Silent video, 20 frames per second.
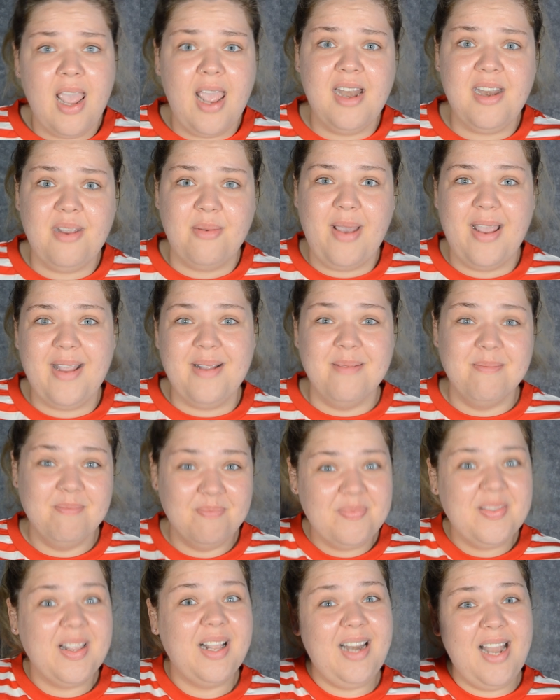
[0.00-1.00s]
Anyway,
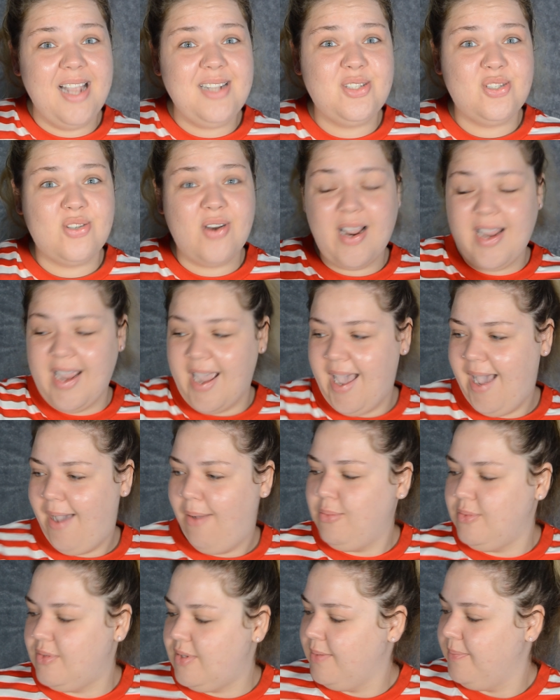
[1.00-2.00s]
let's try it
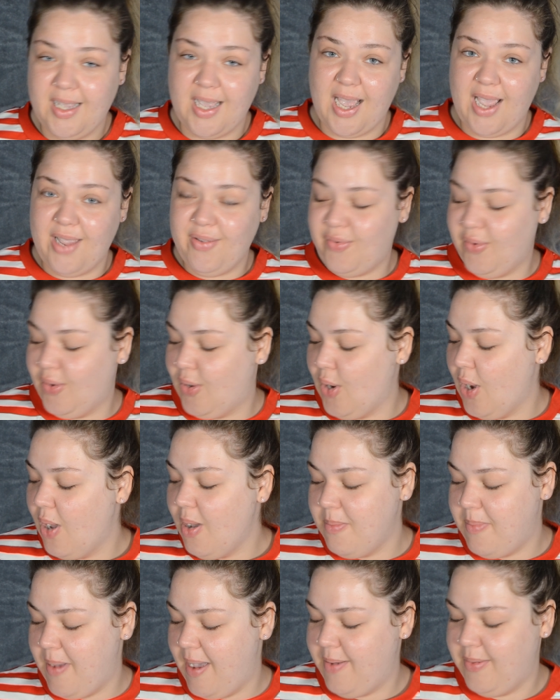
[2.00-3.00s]
out. I forgot
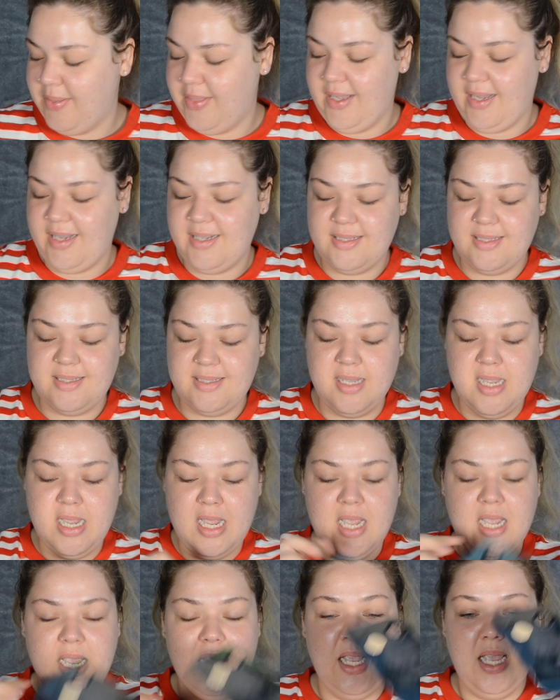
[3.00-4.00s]
about this.
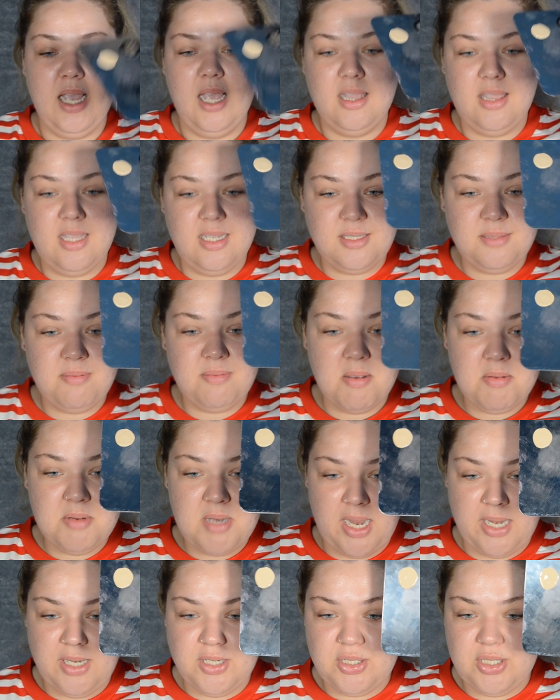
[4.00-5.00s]
This
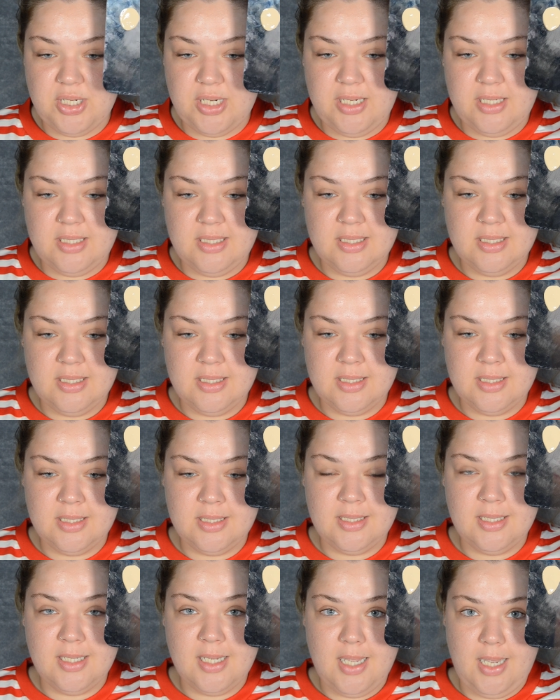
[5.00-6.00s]
foundation
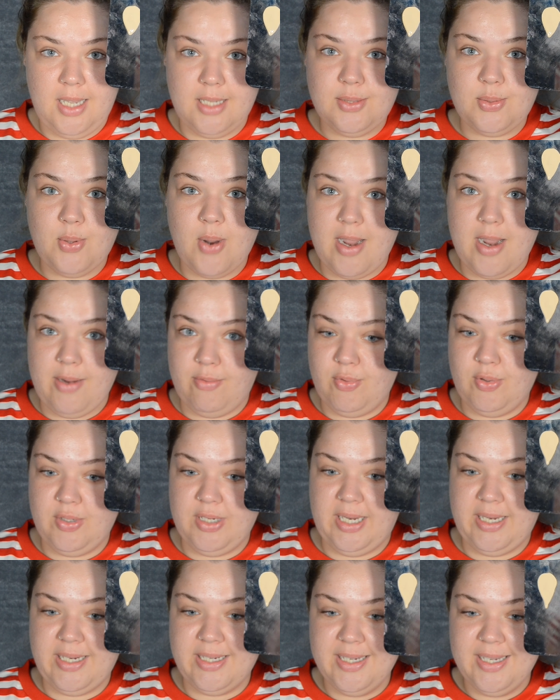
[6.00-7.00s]
is quite runny